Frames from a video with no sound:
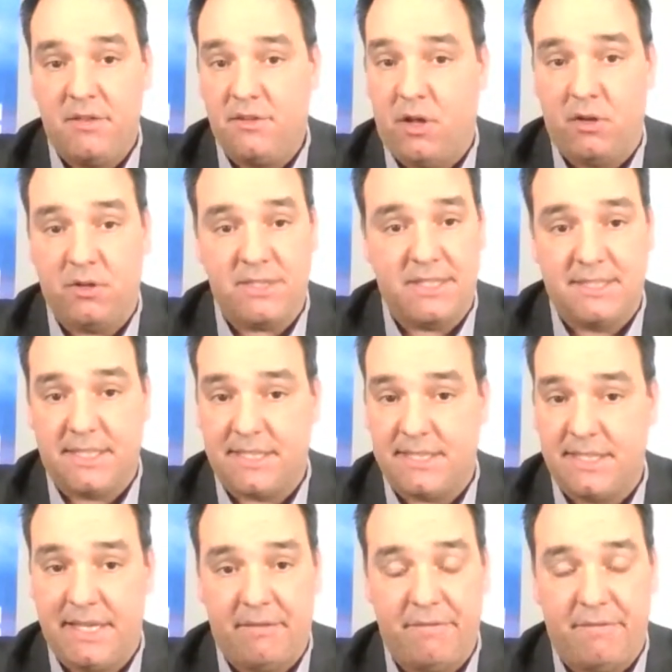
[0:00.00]
the dollar's at
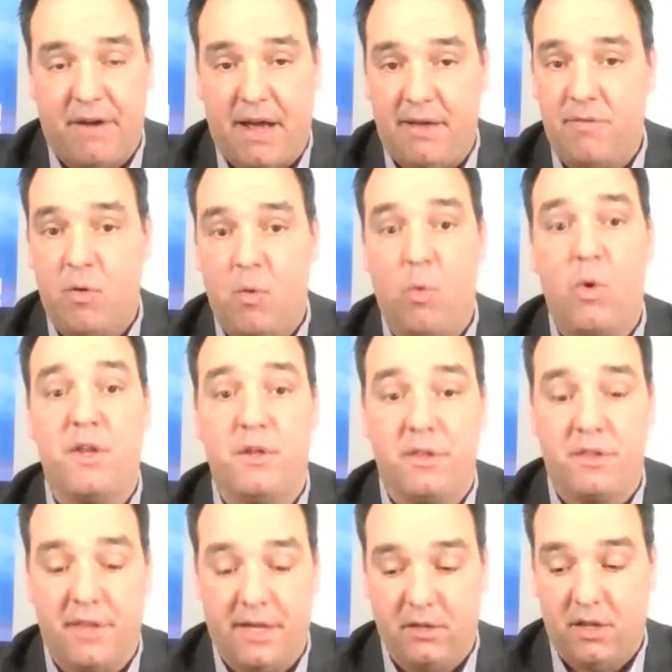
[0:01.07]
68.5. What do
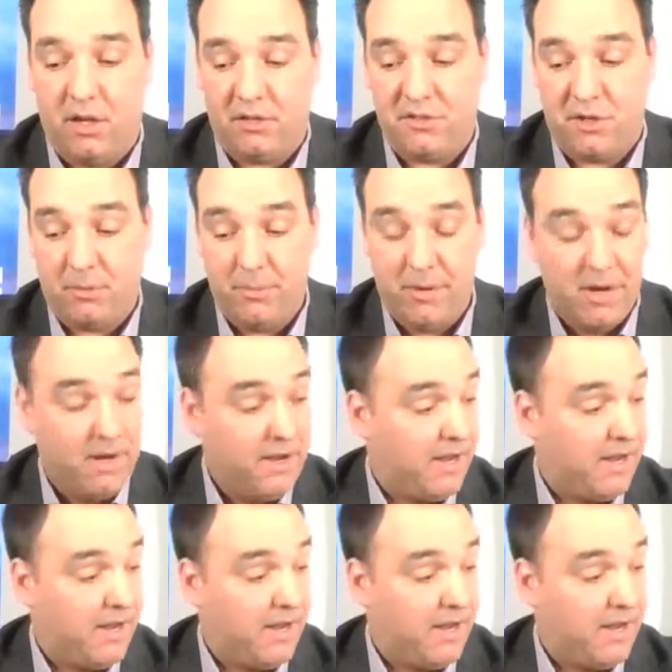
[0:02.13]
you think long-term?